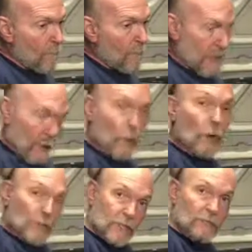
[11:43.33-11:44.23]
it
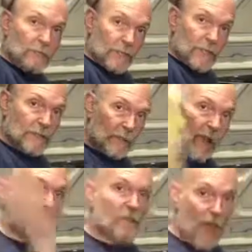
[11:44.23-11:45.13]
works. It's
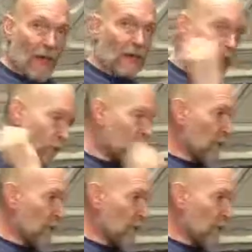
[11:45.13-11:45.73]
got a vacuum.